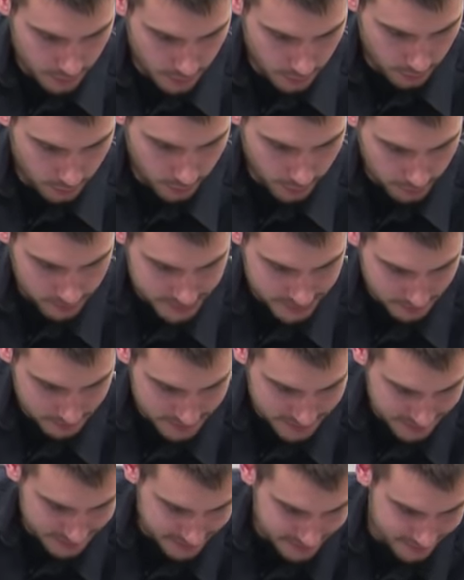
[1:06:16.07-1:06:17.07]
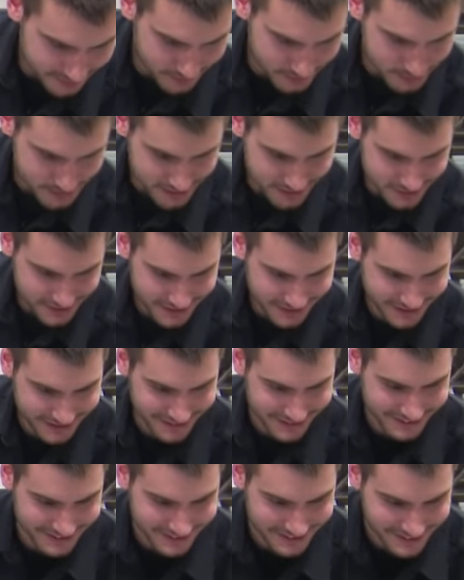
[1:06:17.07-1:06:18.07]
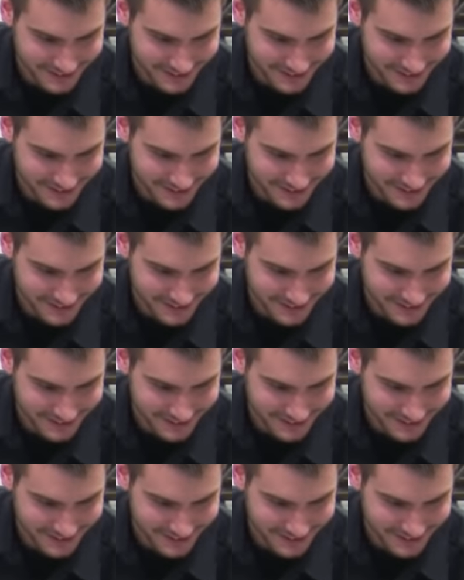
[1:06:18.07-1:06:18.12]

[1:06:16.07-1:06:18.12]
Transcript: we're always updating those things.